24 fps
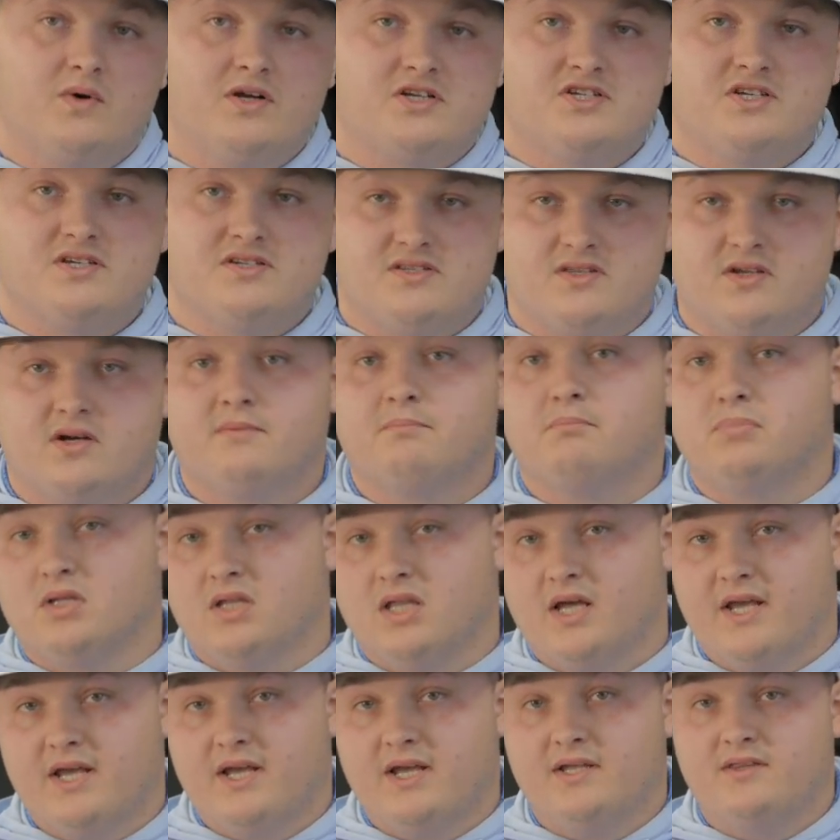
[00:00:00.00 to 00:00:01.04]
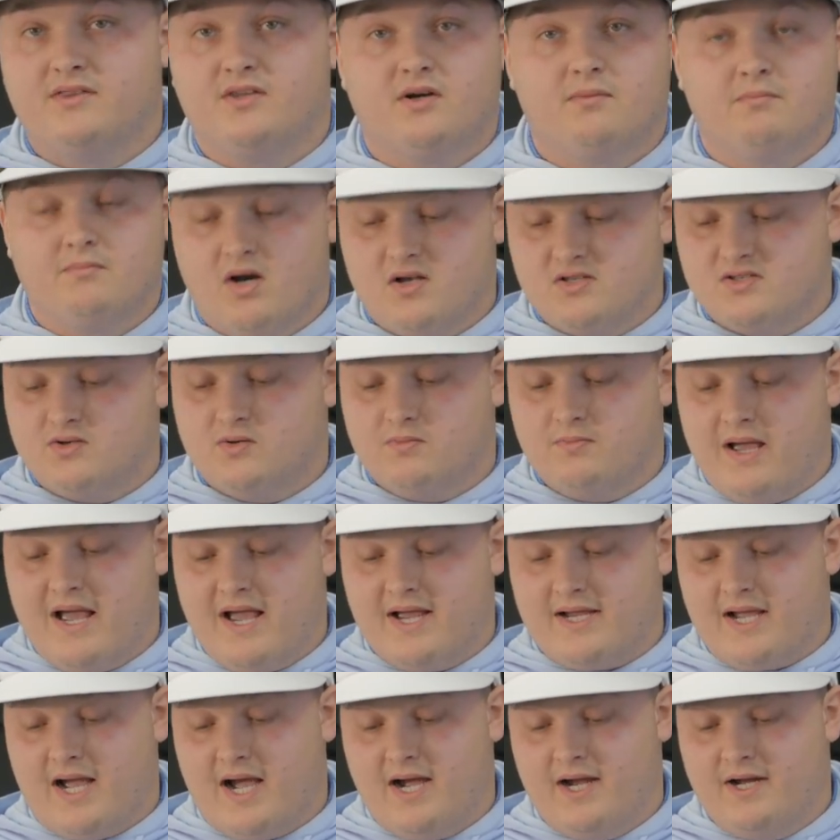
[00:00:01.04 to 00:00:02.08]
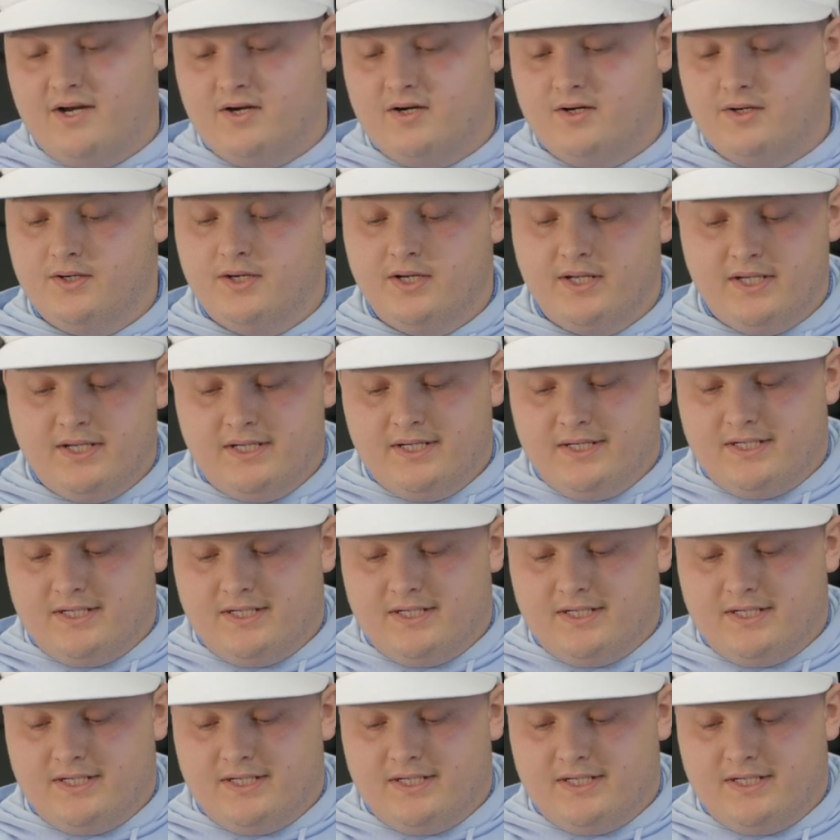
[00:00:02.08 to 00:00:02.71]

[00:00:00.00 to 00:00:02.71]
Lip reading: which is their blade, their muscle back iron.